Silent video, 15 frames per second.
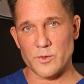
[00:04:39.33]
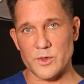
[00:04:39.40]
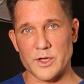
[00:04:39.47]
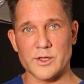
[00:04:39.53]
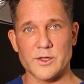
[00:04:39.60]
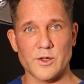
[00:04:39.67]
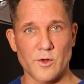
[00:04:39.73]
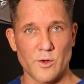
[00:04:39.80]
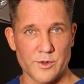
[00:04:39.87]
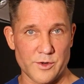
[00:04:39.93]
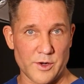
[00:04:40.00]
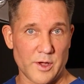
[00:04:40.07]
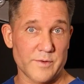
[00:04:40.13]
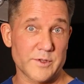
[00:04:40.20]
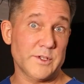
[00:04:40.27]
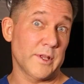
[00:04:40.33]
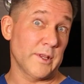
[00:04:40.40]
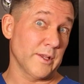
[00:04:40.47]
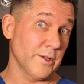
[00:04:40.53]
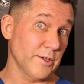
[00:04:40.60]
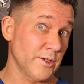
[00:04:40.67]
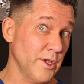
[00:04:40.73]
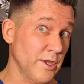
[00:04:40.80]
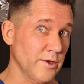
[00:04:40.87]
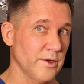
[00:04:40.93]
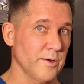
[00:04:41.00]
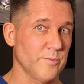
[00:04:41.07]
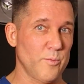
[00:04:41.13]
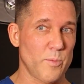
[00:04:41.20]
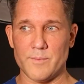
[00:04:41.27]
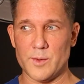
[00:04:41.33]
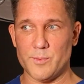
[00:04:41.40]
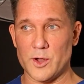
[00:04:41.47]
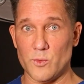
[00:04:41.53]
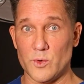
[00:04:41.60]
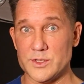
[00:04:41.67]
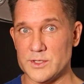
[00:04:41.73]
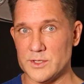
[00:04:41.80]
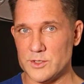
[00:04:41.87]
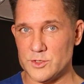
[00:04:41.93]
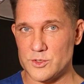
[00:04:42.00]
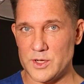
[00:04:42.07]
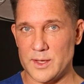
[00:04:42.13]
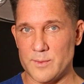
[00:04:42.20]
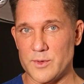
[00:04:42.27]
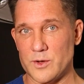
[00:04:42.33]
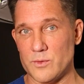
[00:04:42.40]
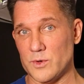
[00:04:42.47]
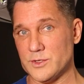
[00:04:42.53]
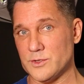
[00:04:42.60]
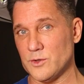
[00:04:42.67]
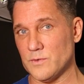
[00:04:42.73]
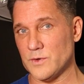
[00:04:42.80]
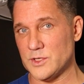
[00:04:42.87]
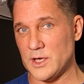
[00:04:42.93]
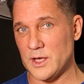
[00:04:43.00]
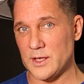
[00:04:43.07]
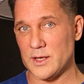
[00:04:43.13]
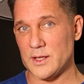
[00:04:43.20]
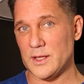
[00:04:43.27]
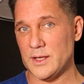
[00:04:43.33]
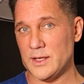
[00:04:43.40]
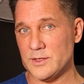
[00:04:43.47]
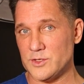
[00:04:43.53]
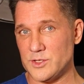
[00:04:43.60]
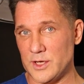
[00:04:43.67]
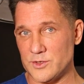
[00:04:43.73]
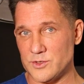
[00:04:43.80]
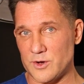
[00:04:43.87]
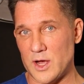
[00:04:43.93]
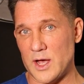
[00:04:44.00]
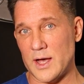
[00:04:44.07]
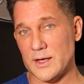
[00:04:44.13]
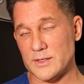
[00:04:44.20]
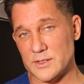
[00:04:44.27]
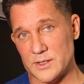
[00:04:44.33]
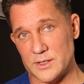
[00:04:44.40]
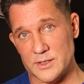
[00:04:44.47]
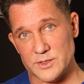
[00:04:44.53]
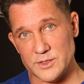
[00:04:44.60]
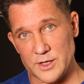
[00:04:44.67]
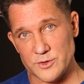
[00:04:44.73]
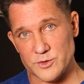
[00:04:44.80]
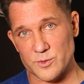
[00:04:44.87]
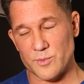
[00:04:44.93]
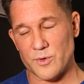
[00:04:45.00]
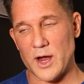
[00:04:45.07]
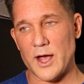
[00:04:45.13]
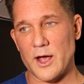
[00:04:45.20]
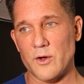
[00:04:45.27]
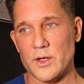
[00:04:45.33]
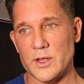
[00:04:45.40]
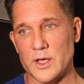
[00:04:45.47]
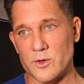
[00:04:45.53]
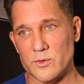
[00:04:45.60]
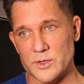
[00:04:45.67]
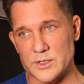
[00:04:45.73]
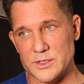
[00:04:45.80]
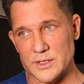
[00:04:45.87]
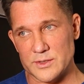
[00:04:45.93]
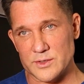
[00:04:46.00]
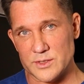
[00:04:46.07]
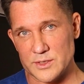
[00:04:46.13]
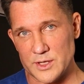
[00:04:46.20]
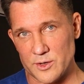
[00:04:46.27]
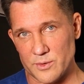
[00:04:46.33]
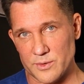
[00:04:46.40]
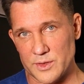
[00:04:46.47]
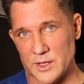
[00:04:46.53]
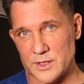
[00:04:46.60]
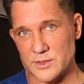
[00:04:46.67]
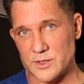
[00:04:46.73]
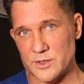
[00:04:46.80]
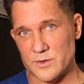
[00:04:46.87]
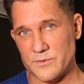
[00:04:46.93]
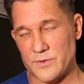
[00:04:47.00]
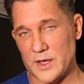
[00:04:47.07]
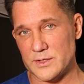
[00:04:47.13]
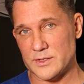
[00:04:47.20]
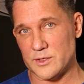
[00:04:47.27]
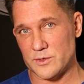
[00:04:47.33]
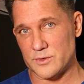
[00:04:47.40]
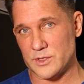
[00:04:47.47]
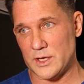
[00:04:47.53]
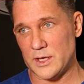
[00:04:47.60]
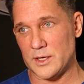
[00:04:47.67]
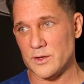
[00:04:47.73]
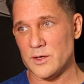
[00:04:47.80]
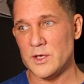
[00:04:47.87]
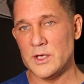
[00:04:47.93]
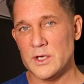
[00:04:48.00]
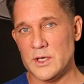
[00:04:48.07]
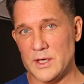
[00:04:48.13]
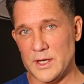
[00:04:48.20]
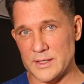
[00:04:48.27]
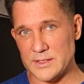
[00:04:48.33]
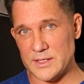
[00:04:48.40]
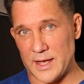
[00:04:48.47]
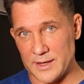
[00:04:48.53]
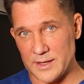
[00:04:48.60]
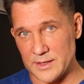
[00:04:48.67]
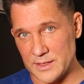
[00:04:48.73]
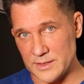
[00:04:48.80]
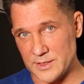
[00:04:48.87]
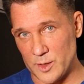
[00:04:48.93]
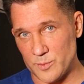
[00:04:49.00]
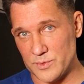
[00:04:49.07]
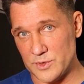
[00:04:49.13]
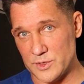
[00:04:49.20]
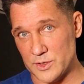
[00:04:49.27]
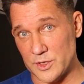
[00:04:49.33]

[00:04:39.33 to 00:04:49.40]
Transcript: were looking a little older and all of a sudden they looked younger. But it wasn't extreme, and it wasn't overdone, and they didn't change their eyes, and they didn't change their brow, and they only did subtle things to their face and their skin and tightening things up to